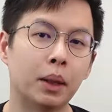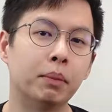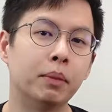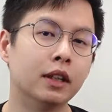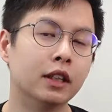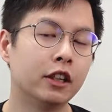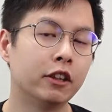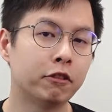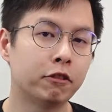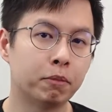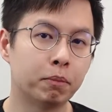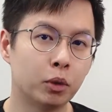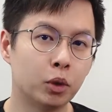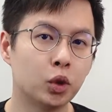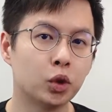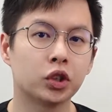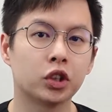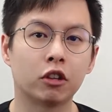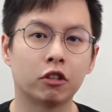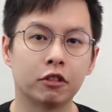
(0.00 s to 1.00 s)
I believe
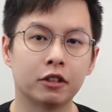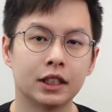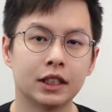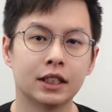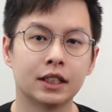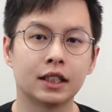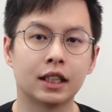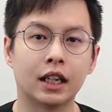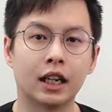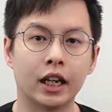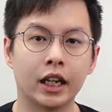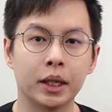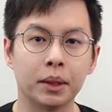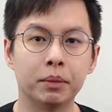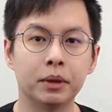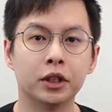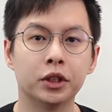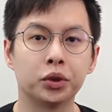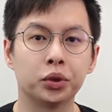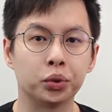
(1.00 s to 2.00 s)
most of us are
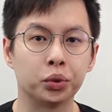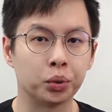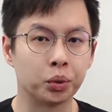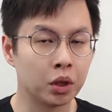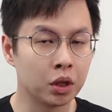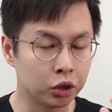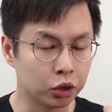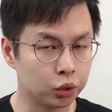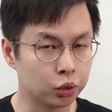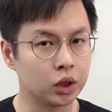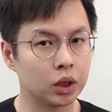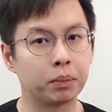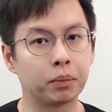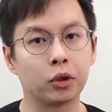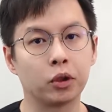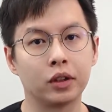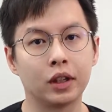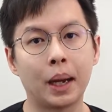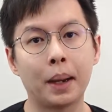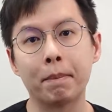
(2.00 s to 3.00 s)
able to know the
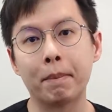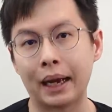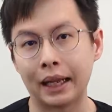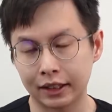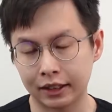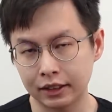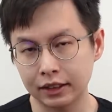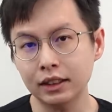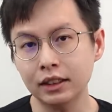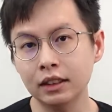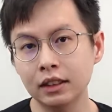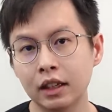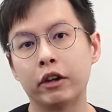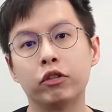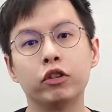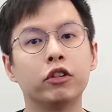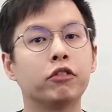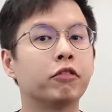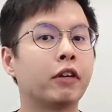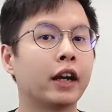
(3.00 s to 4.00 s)
product better
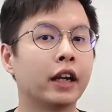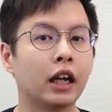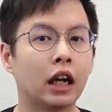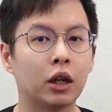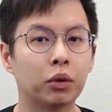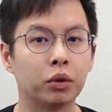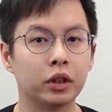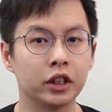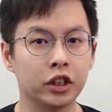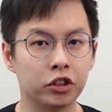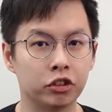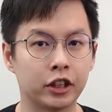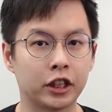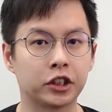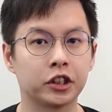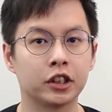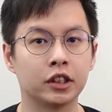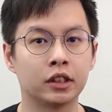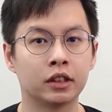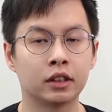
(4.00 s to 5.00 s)
and refine our
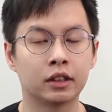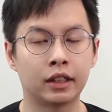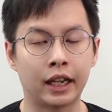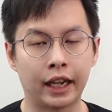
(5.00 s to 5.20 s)
injection